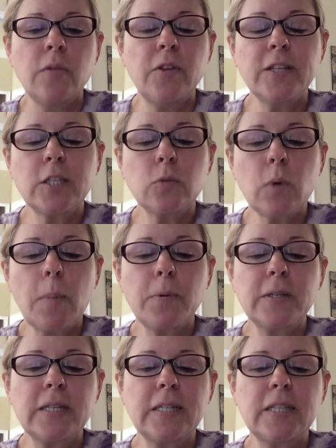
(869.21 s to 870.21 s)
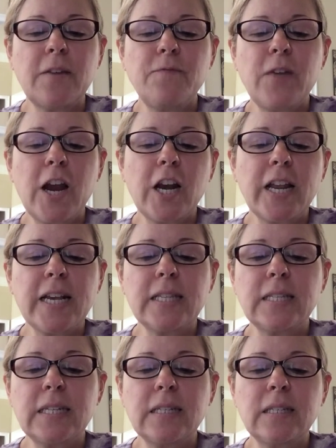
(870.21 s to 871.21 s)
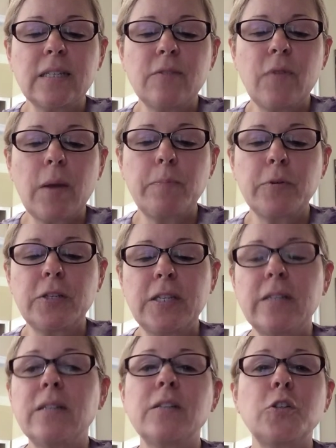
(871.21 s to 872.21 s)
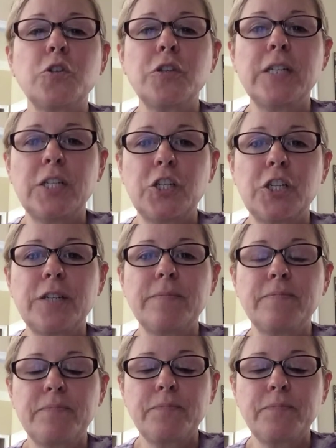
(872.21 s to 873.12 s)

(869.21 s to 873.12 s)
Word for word: This represents a fairly extensive and persistent tradition.